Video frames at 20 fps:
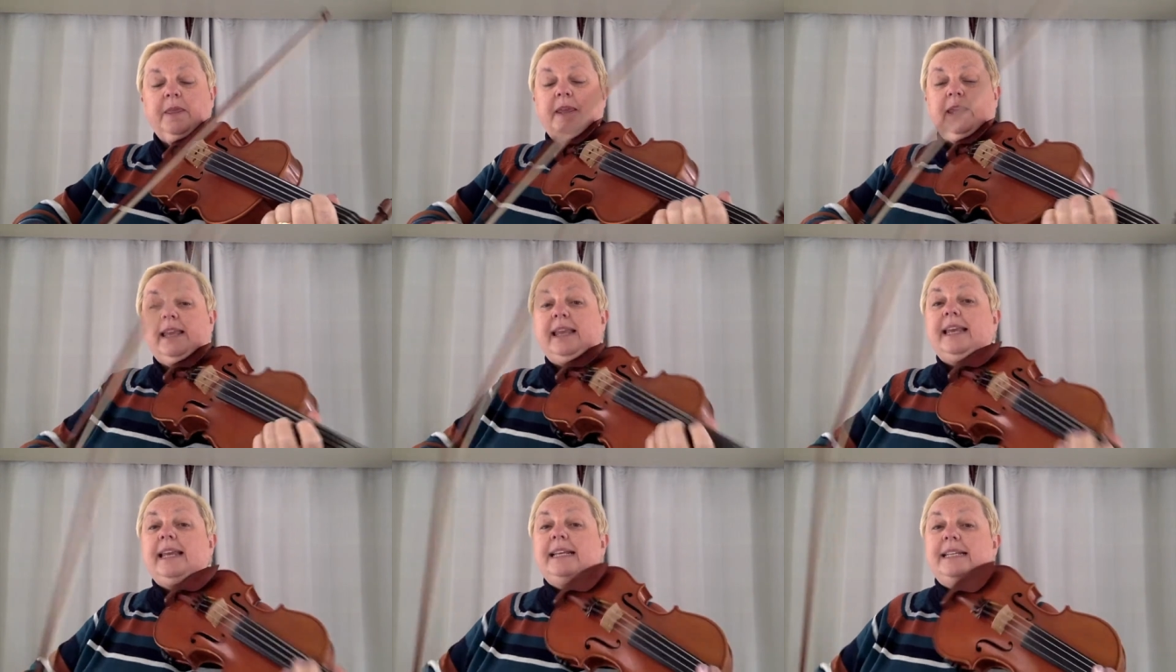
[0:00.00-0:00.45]

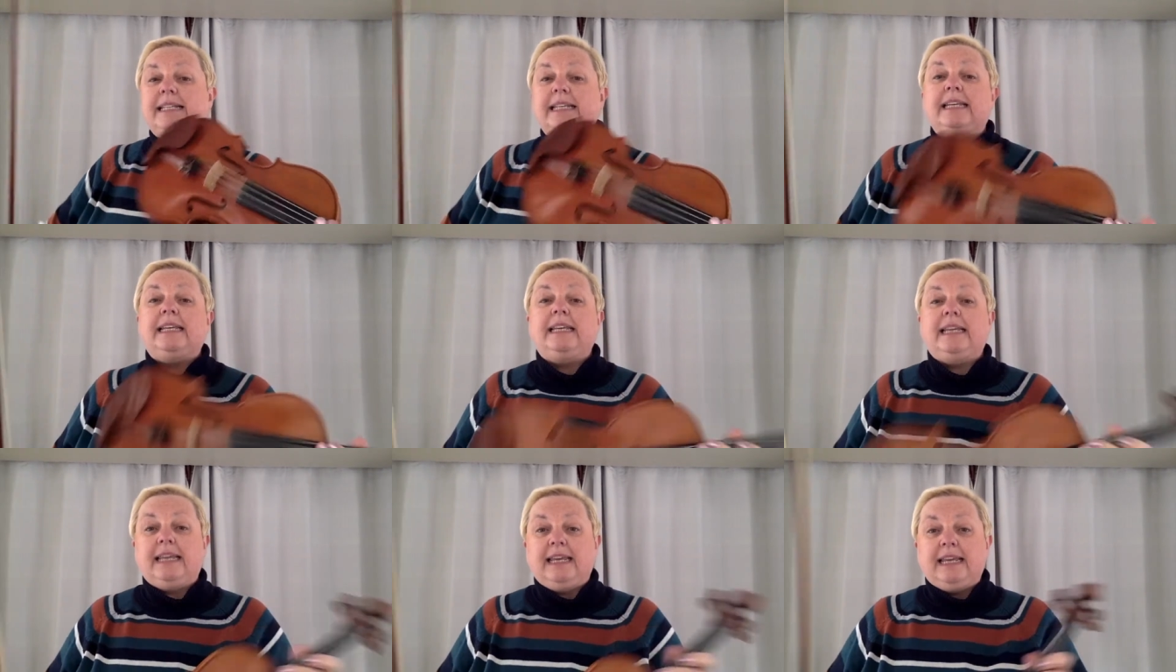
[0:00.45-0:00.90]
E,
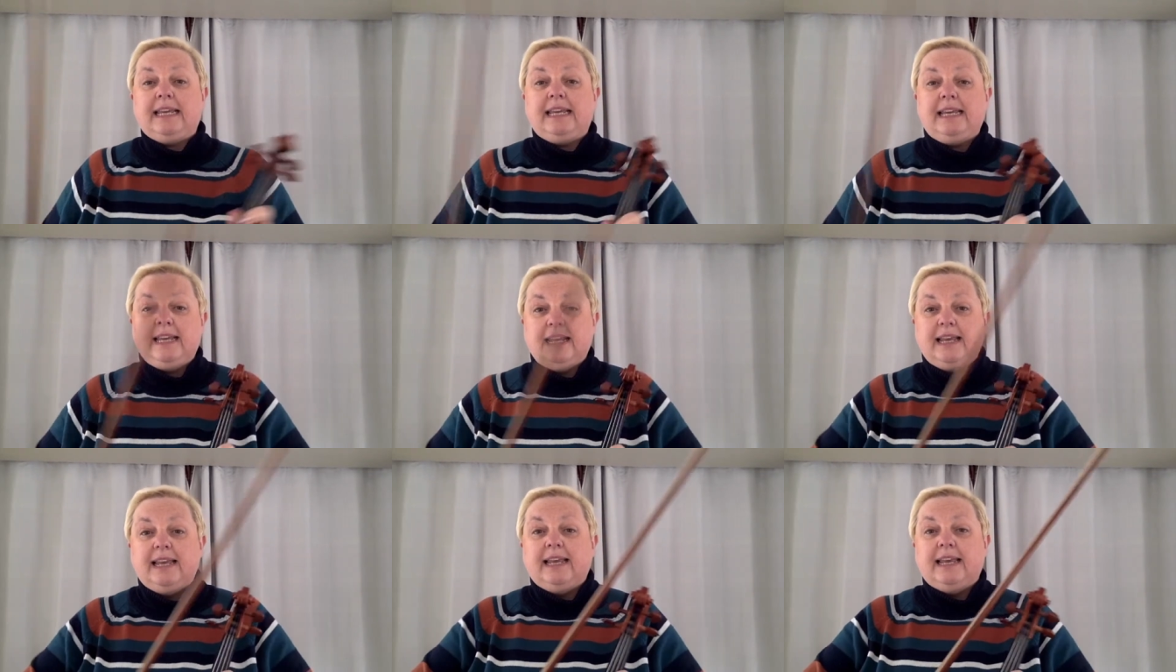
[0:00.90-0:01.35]
D, E,
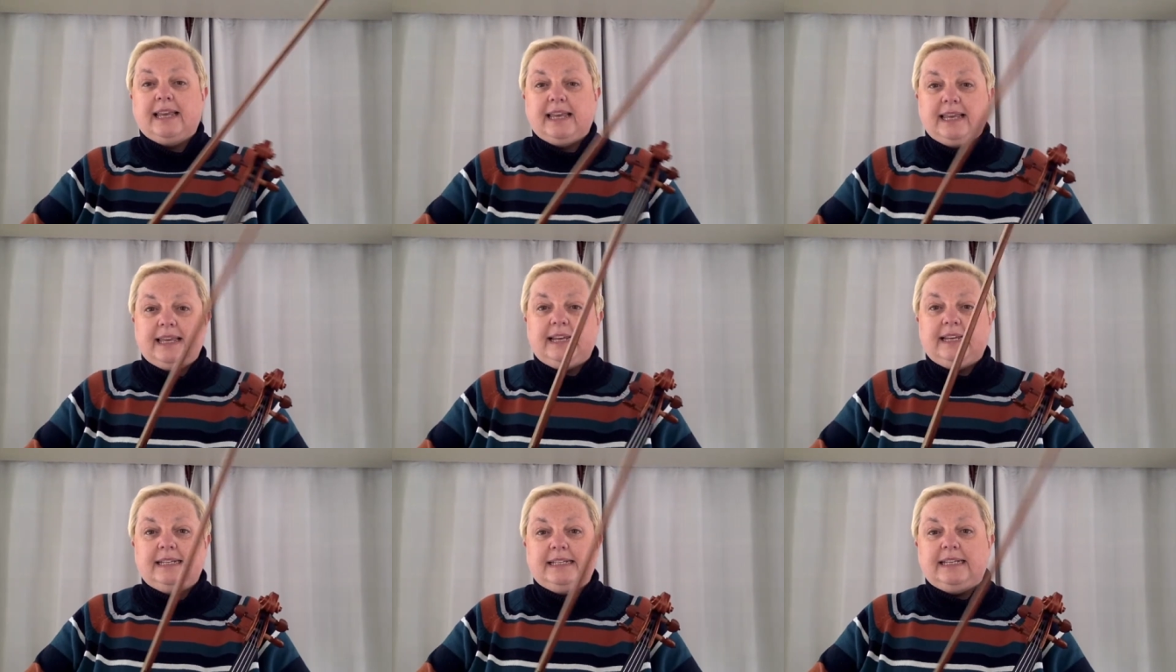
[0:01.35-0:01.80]
E,
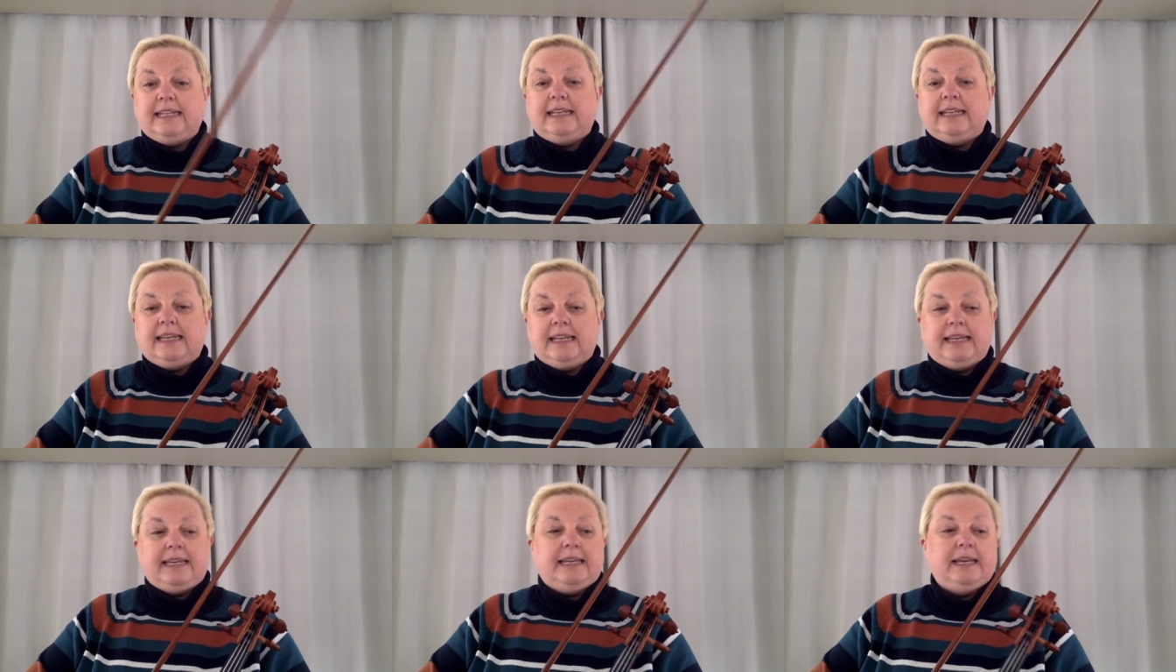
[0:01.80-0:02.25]
D, E.